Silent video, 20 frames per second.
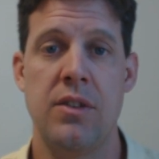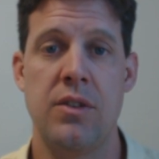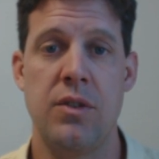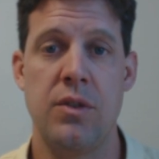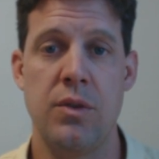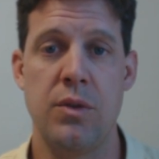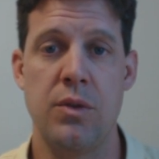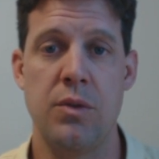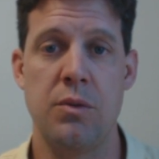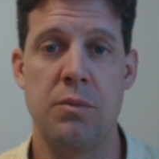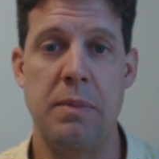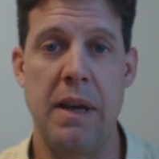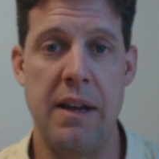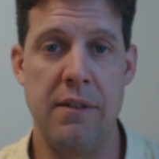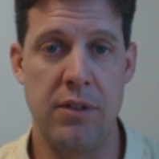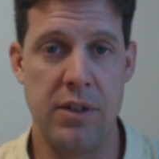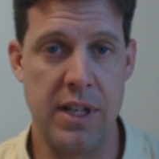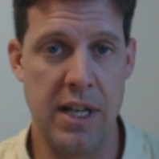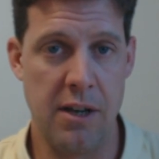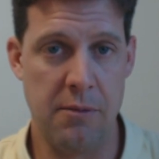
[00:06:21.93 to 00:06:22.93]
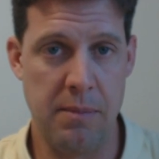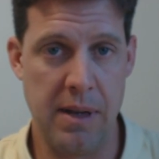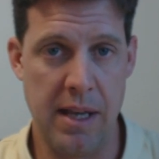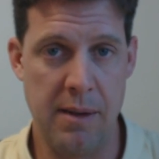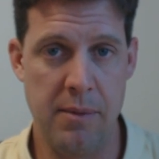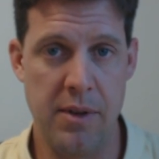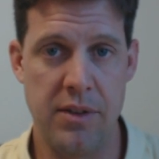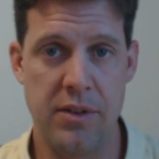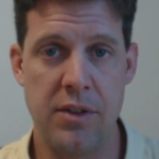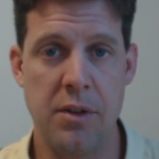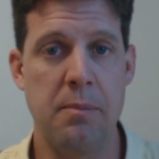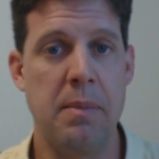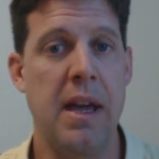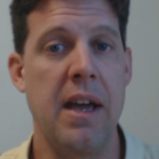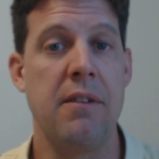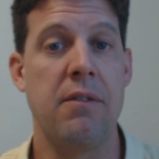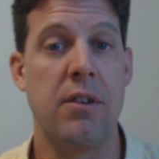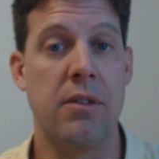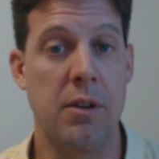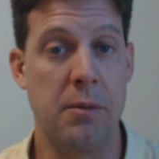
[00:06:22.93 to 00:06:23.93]
to pay for down payments, to
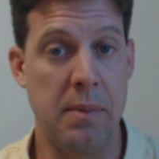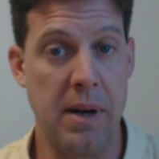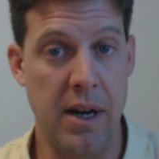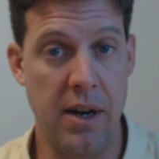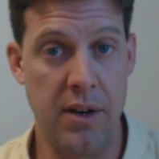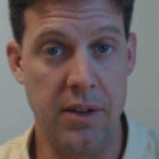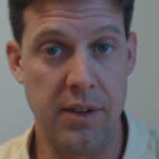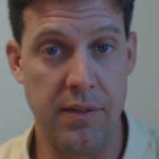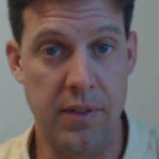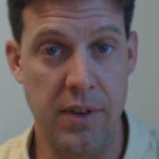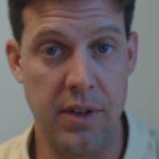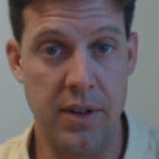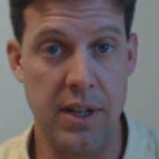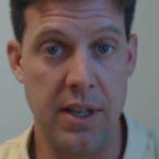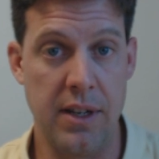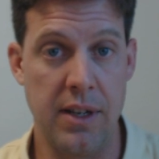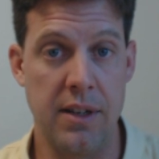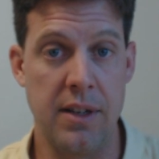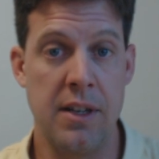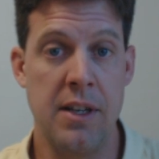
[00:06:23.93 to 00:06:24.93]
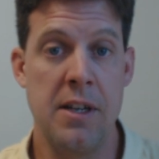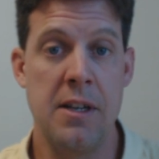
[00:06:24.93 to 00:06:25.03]
pay for repairs if they're needed,